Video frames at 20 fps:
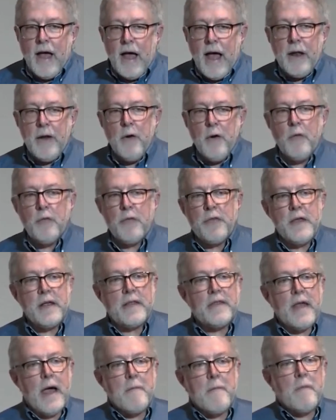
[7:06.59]
I don't
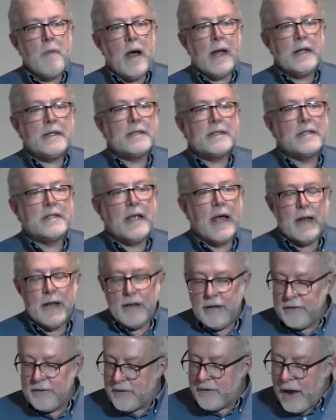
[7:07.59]
think that mindset
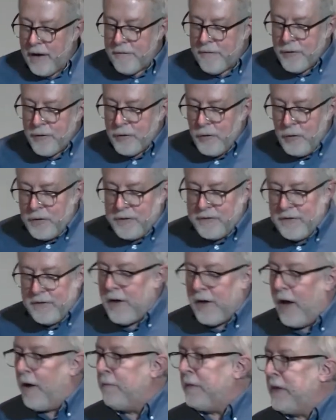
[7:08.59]
is ever going to
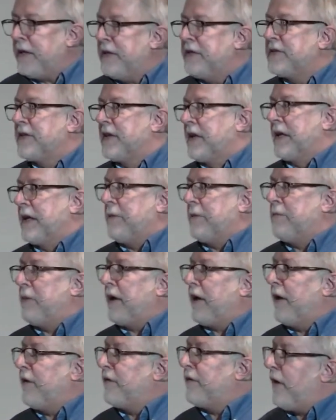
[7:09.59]
come easily
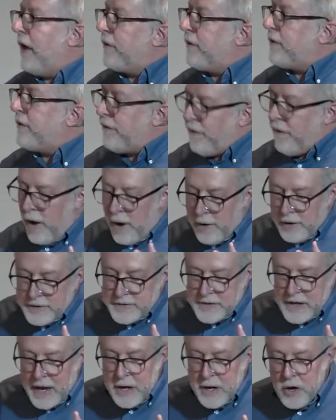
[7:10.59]
because as far
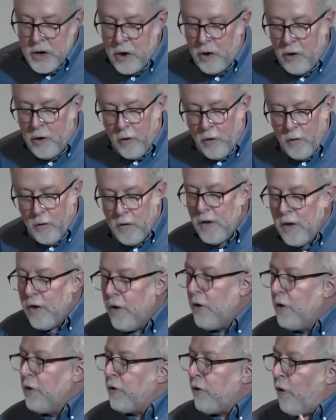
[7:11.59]
as I know,
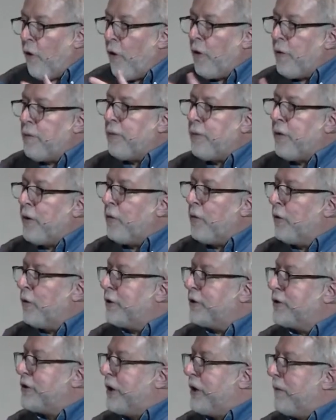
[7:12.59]
corporate
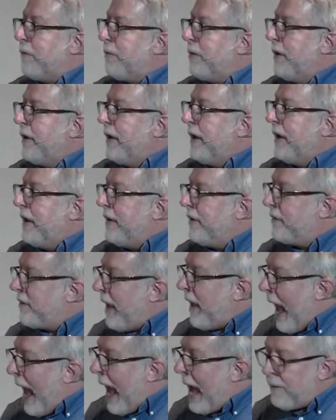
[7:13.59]
worship
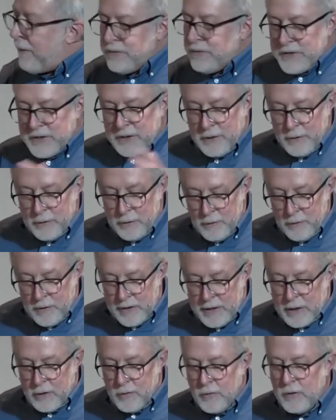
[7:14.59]
is
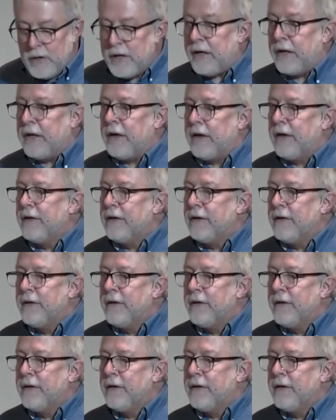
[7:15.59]
absolutely unique.